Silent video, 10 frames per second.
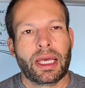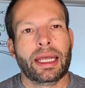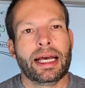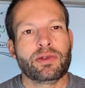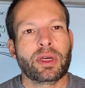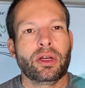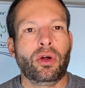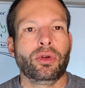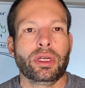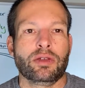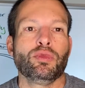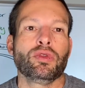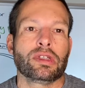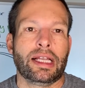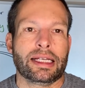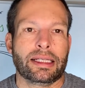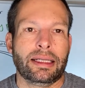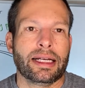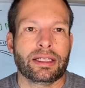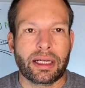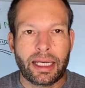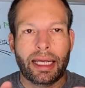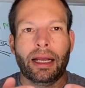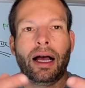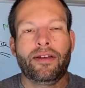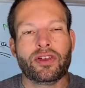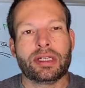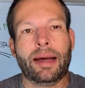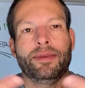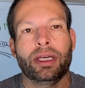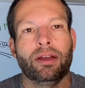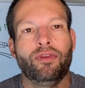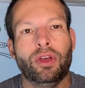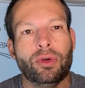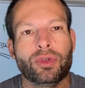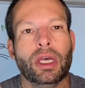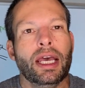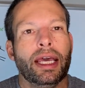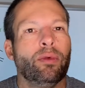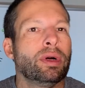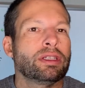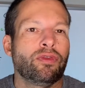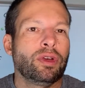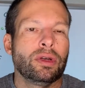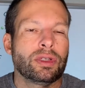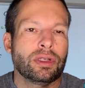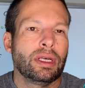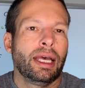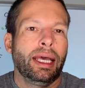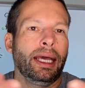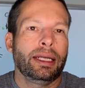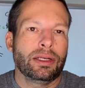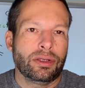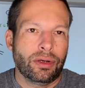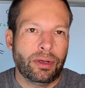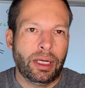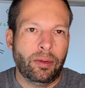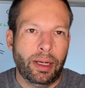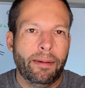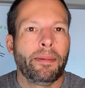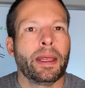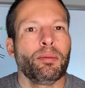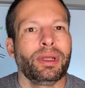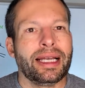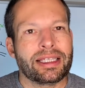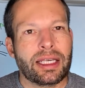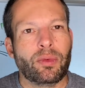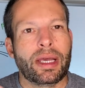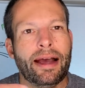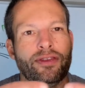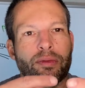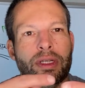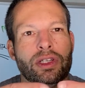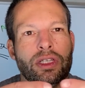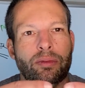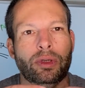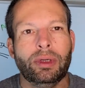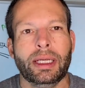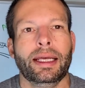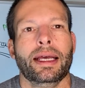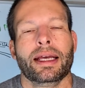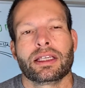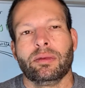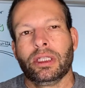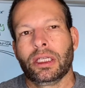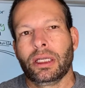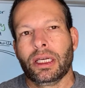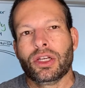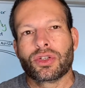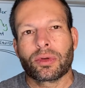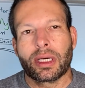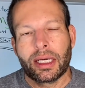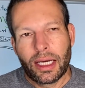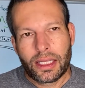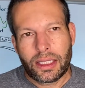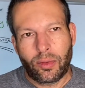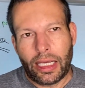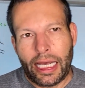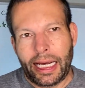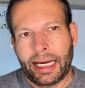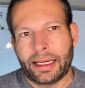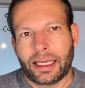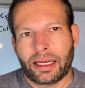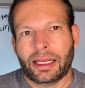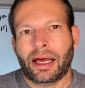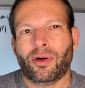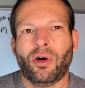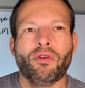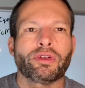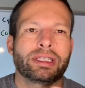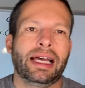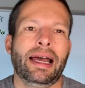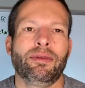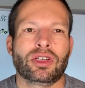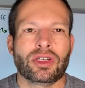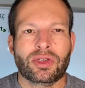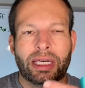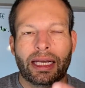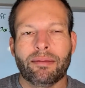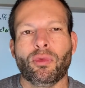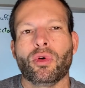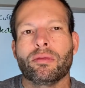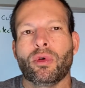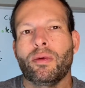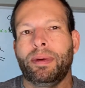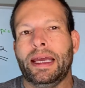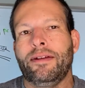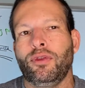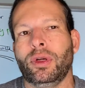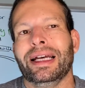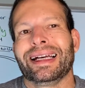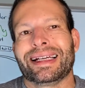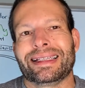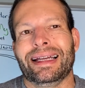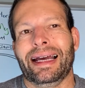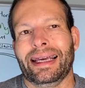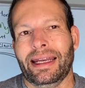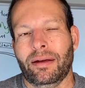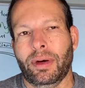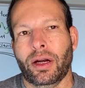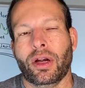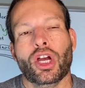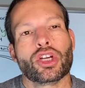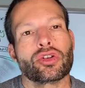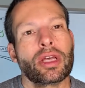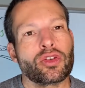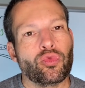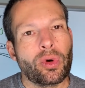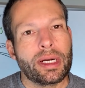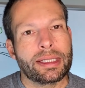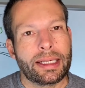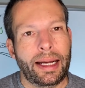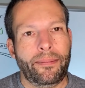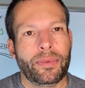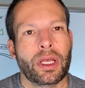And as we get older, it moves less and less. And again, oftentimes it can fuse. And once it fuses, it doesn't hurt anyway. But let's say we have some instability, some little injury that we had, and now over time, it's just getting more and more painful. It's not getting better. So that's one time.